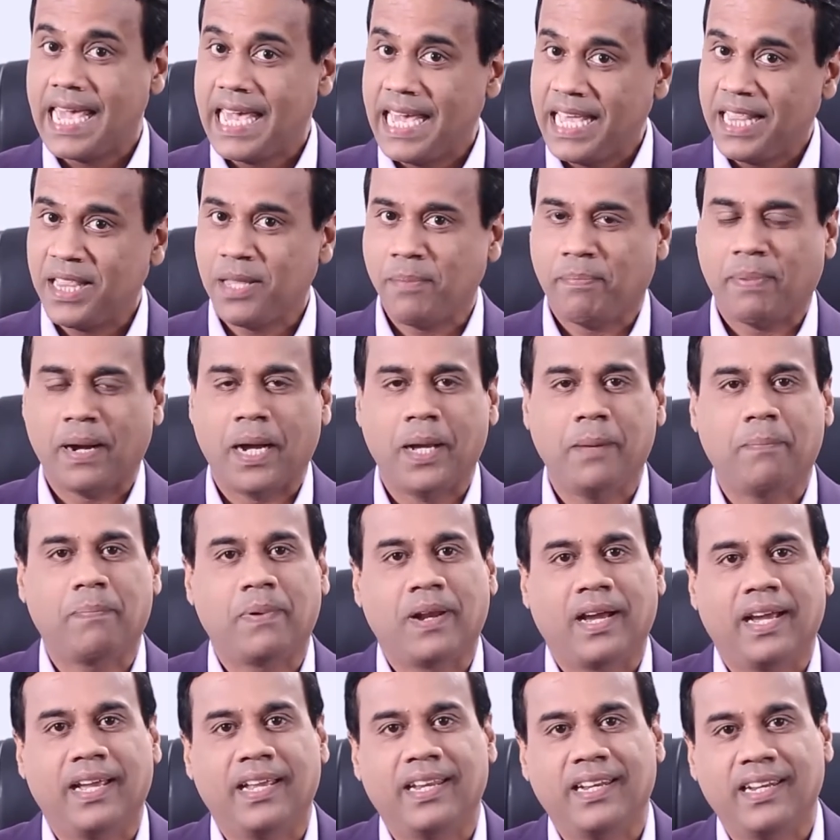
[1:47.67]
in the
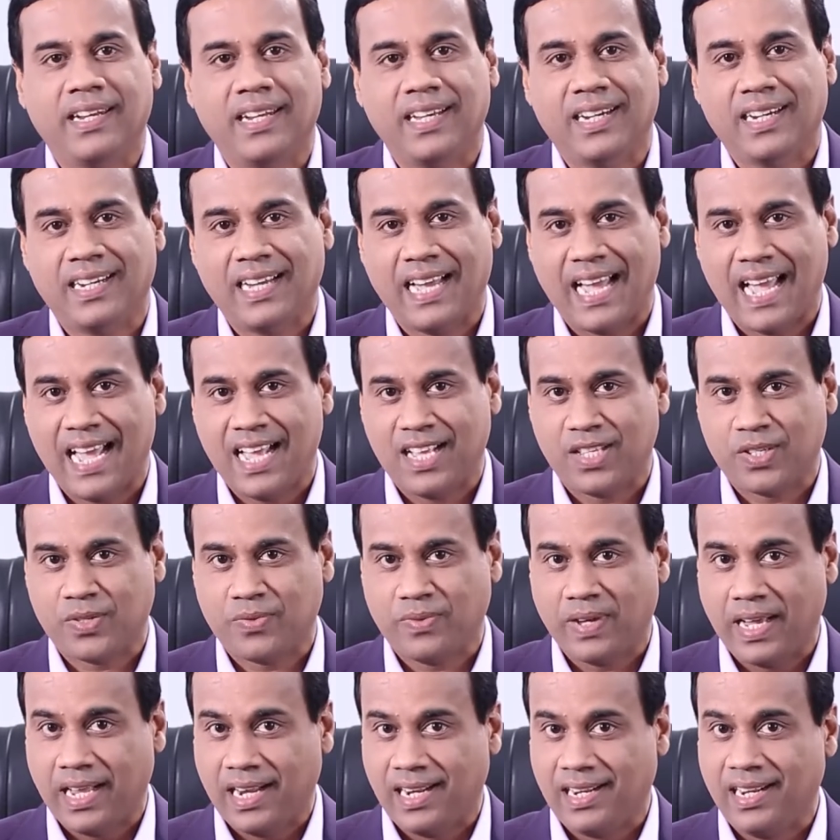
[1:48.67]
pipeline as
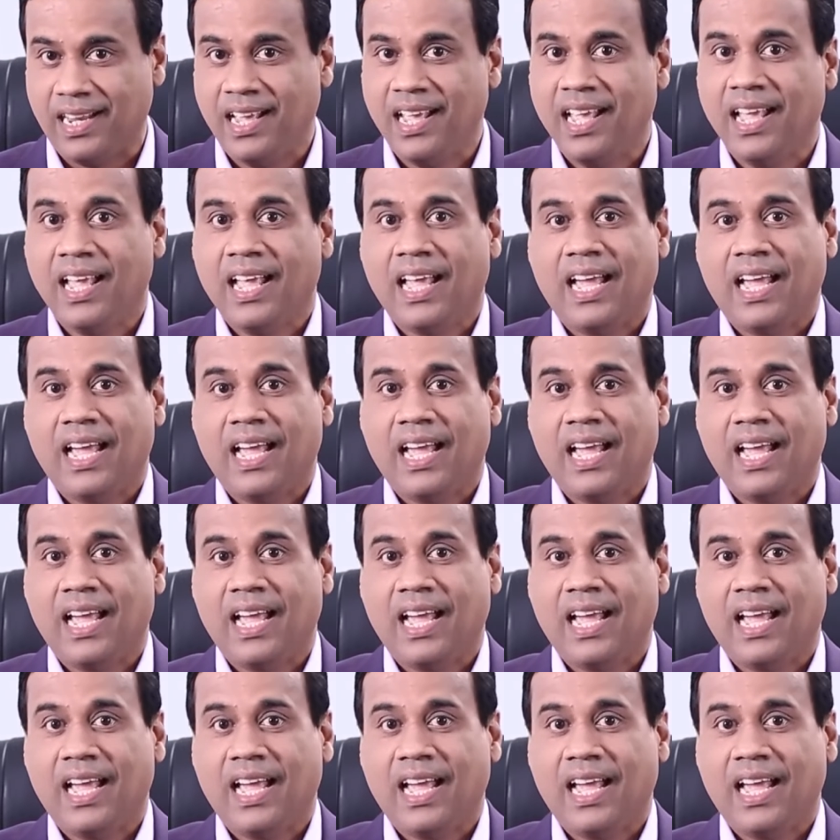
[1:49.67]
well.